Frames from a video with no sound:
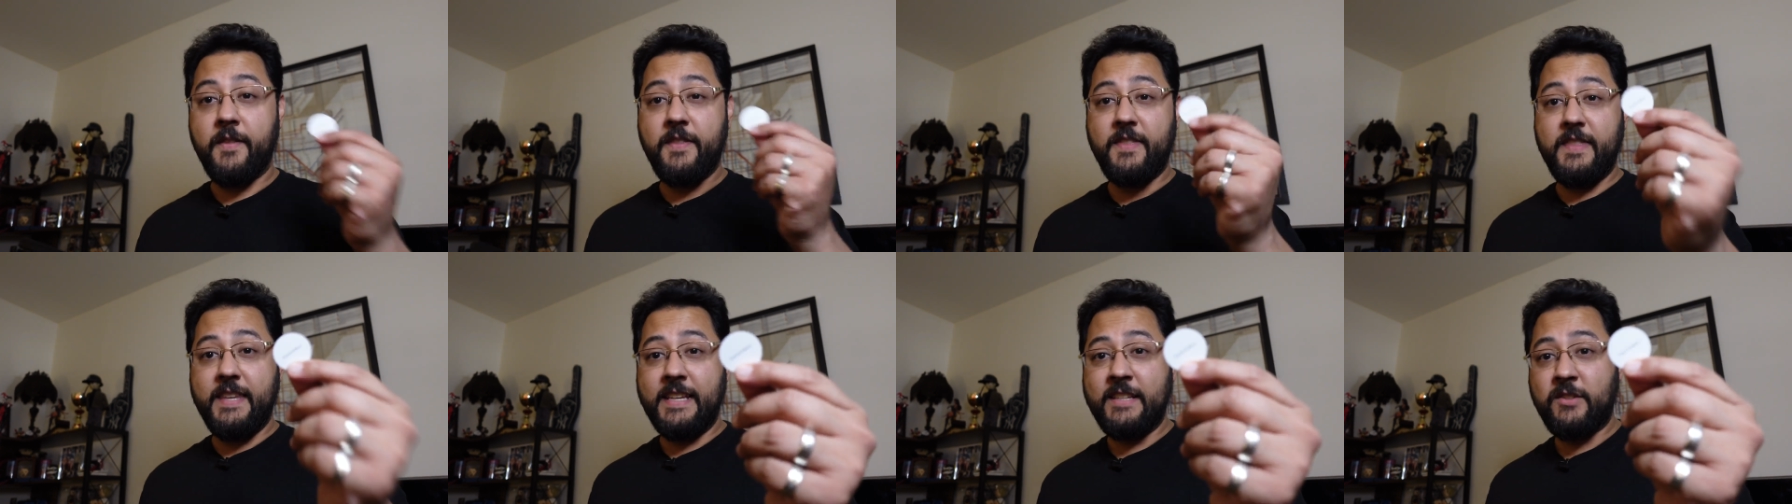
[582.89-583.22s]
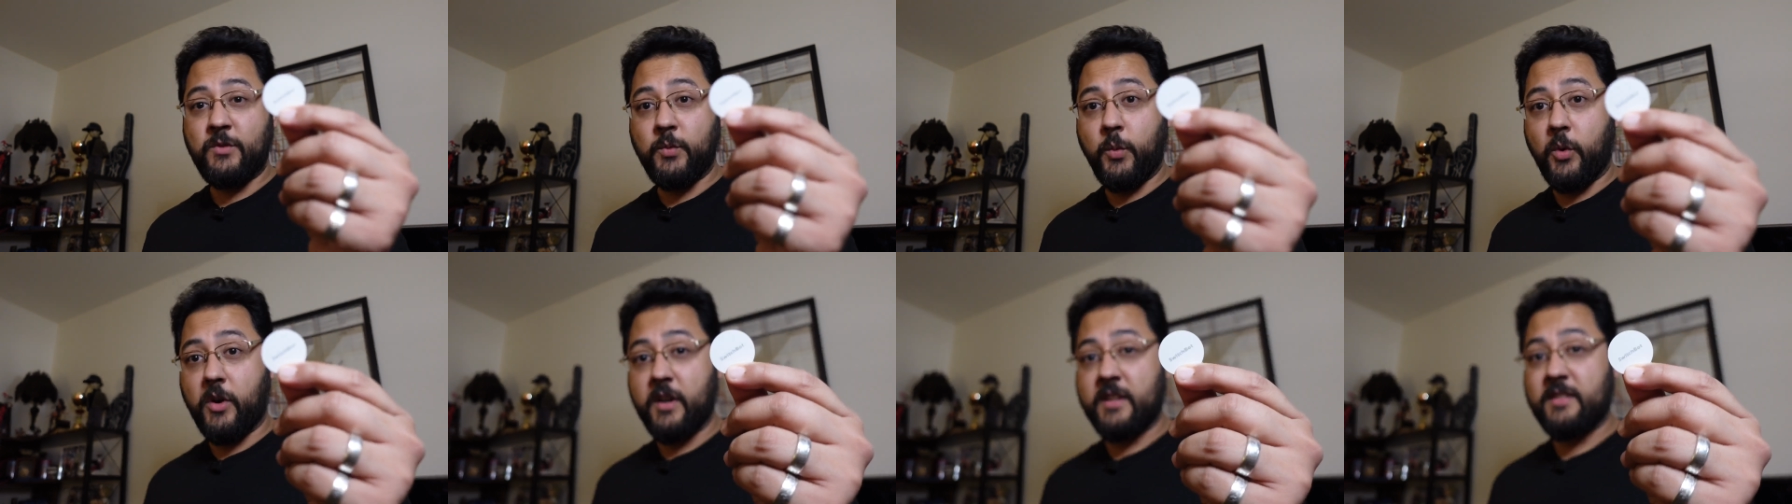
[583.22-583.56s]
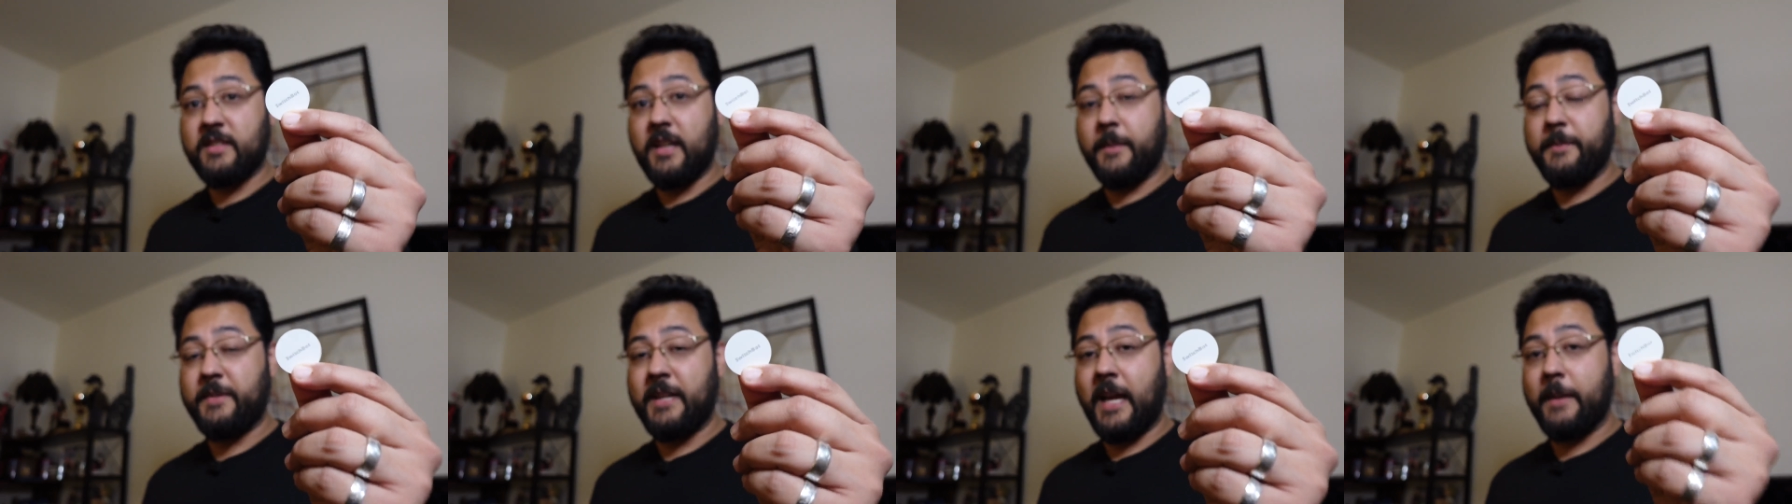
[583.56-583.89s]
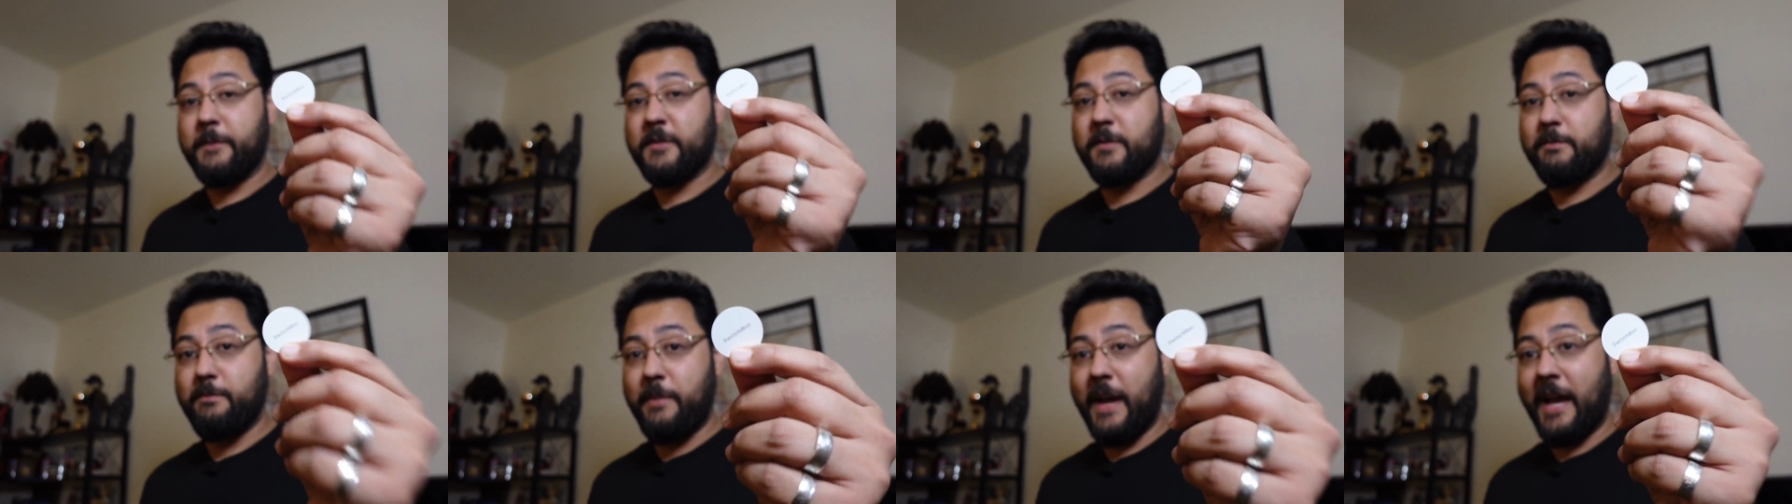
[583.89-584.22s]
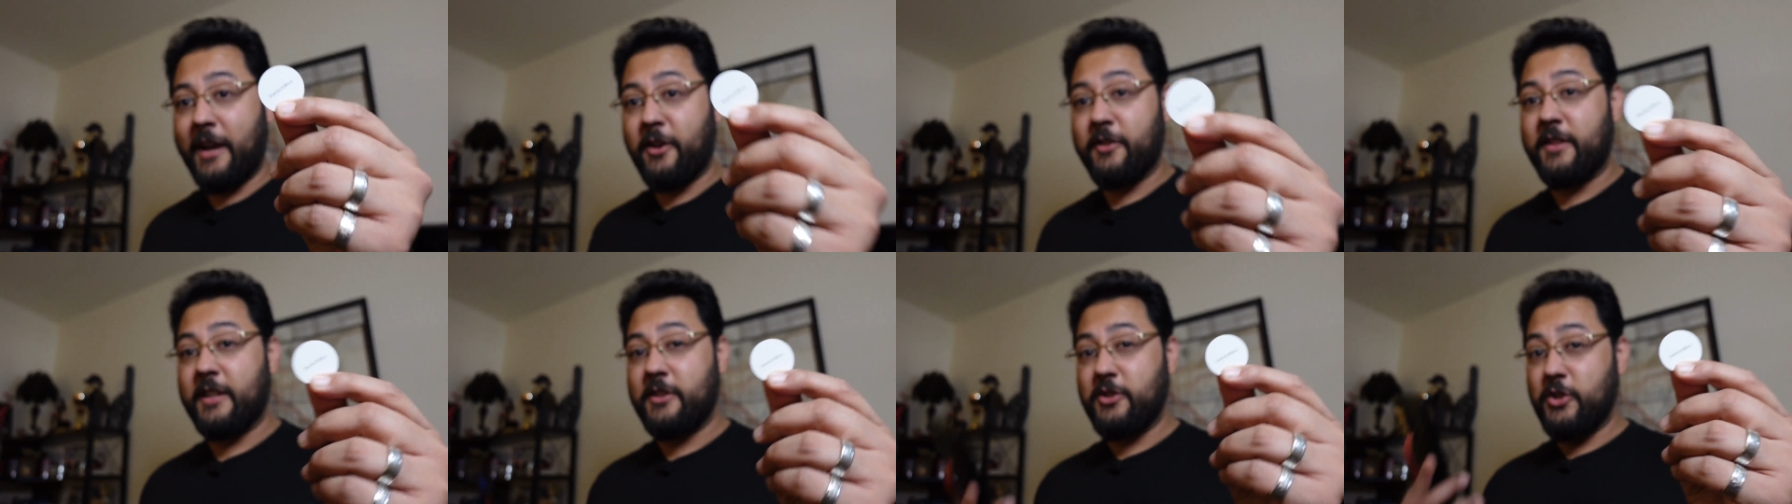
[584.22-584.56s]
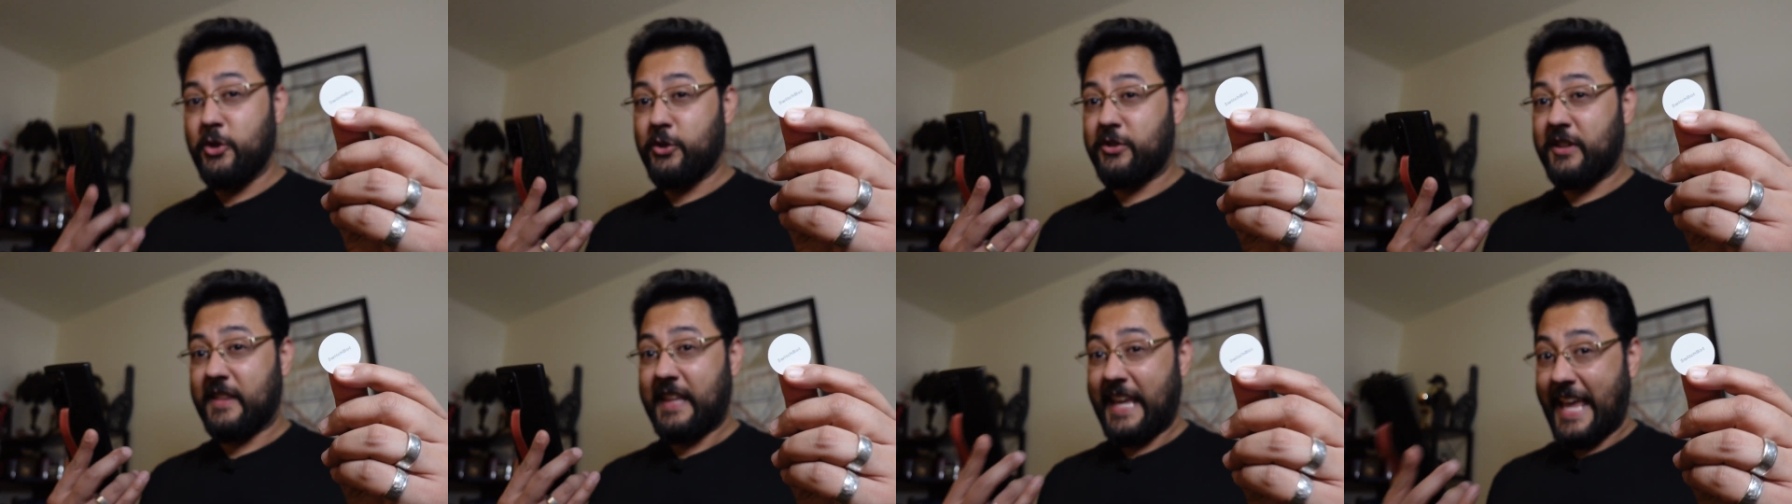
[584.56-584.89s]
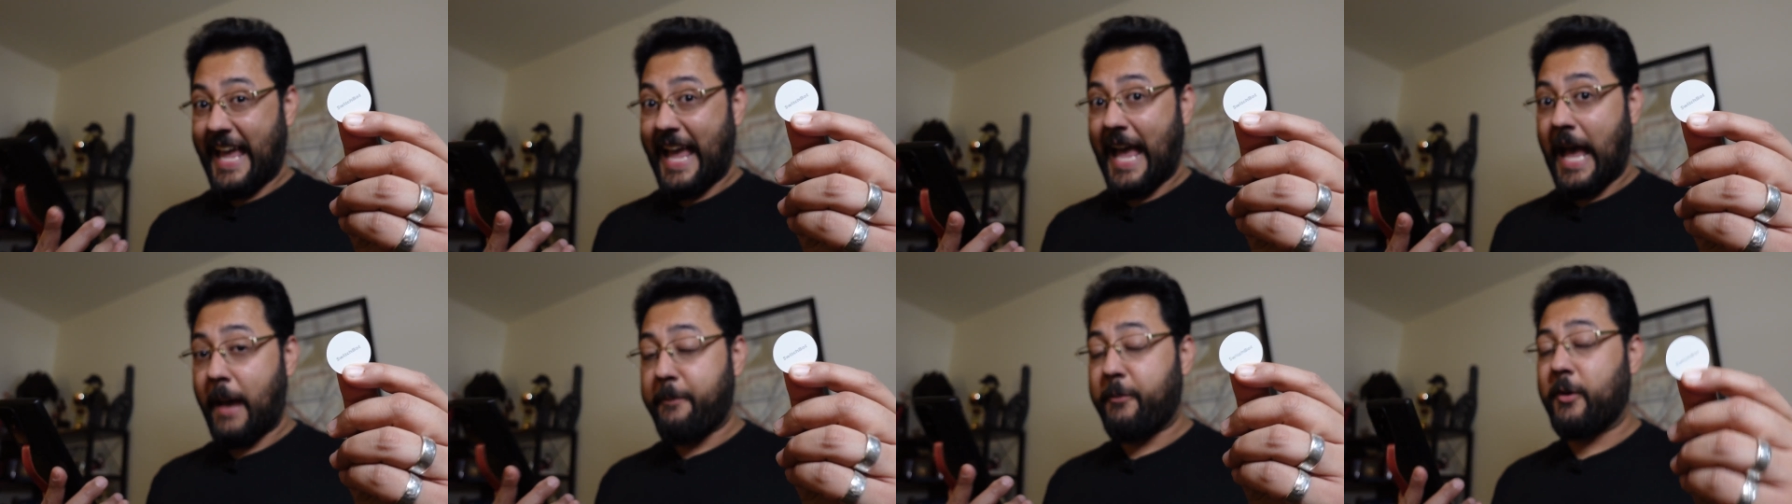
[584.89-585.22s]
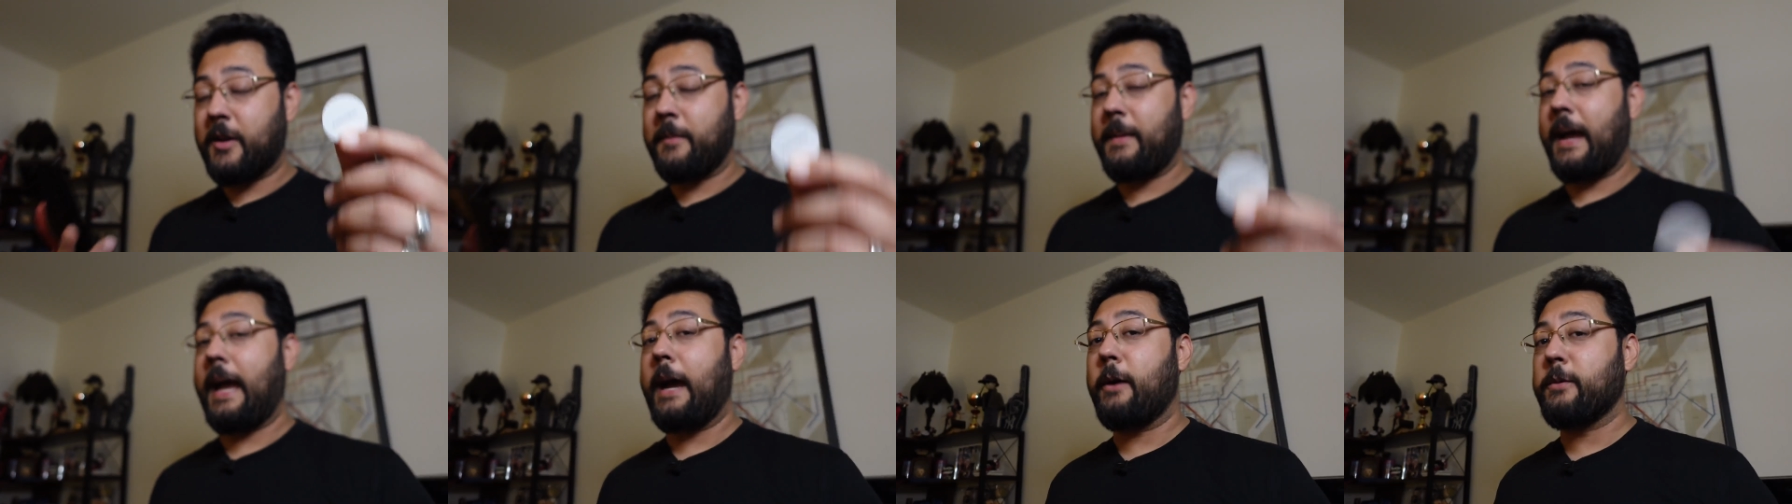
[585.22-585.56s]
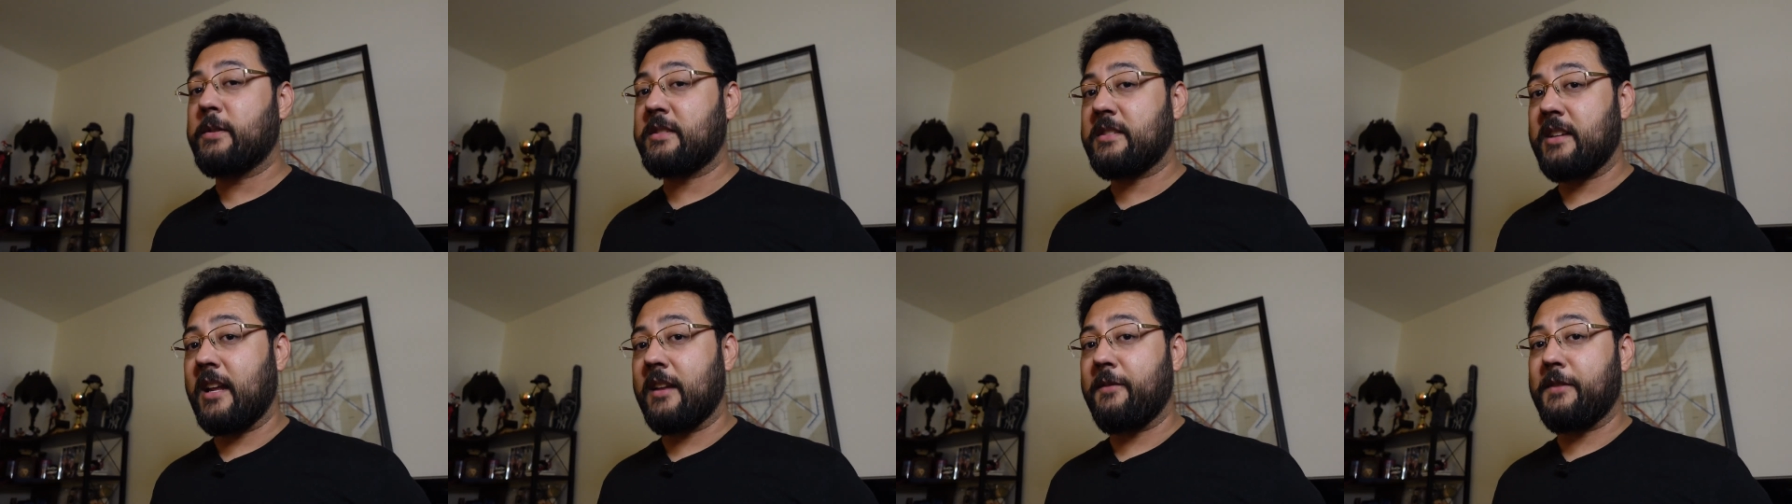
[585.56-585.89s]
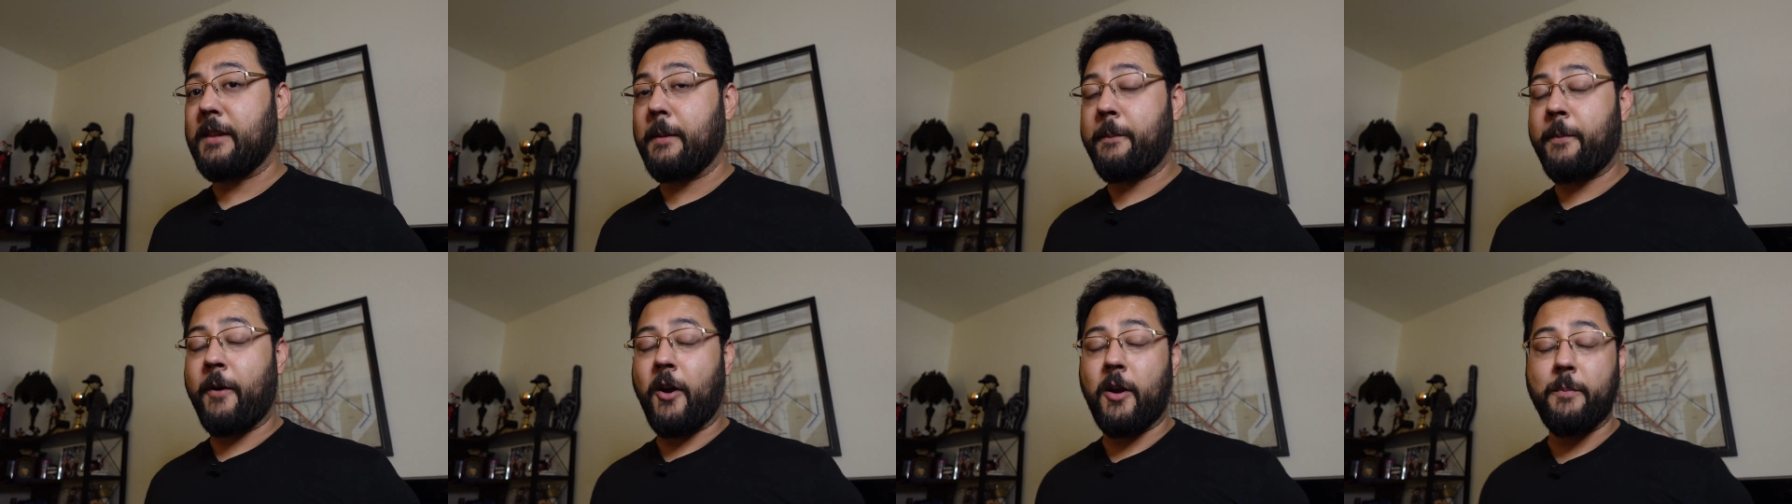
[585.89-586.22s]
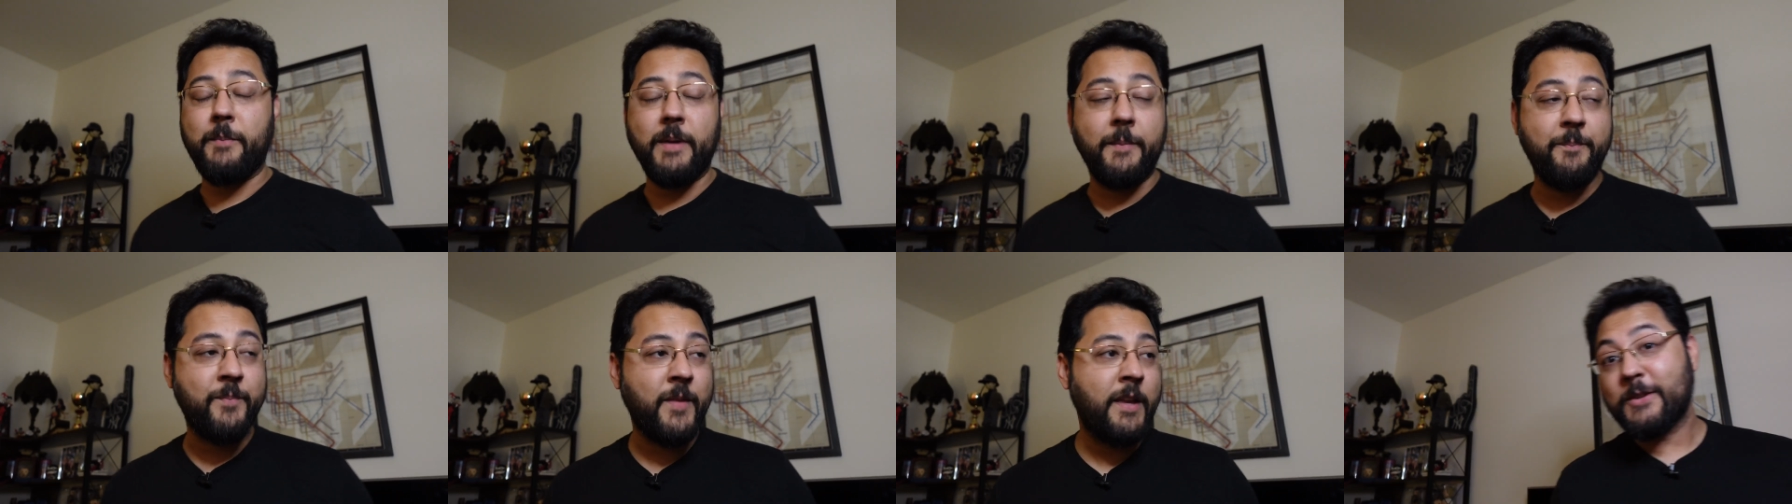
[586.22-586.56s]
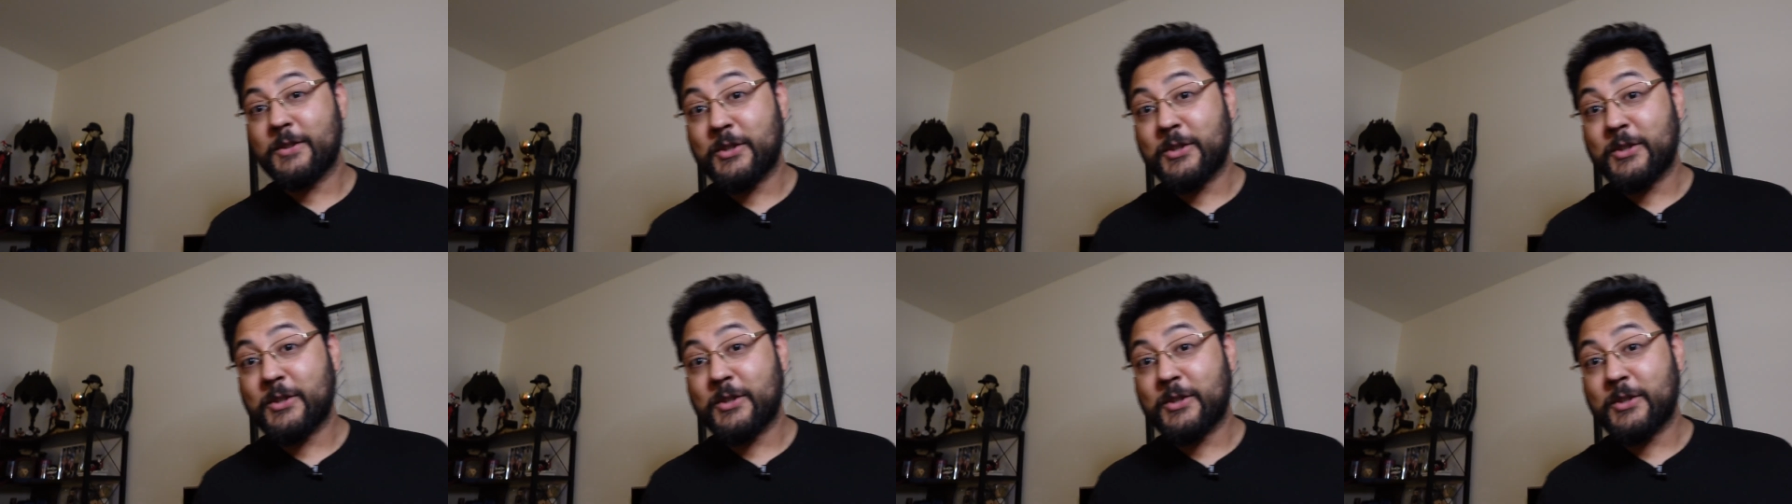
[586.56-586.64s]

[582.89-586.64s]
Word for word: This works sometimes better than using the app when I'm outside of the apartment.